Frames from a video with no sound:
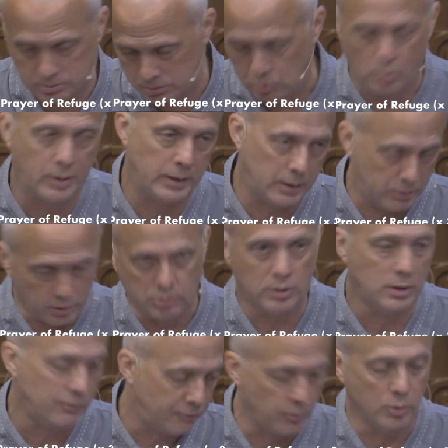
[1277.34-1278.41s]
20,
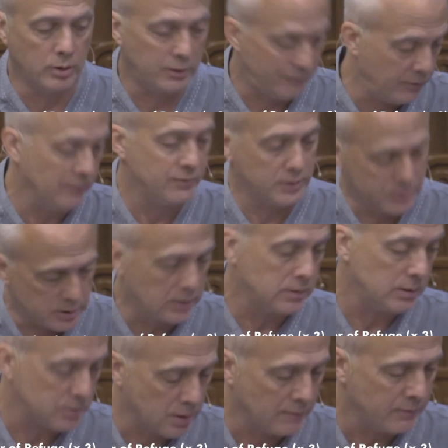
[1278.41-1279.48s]
30, 40, 50,
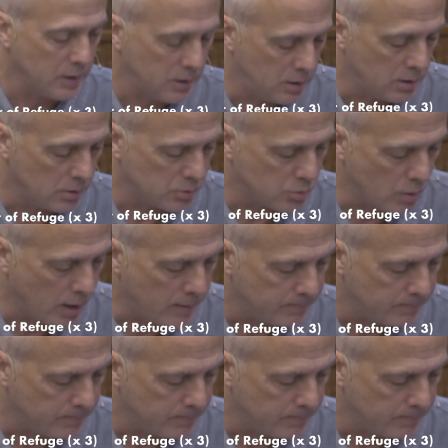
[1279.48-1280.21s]
60, 70 years, right?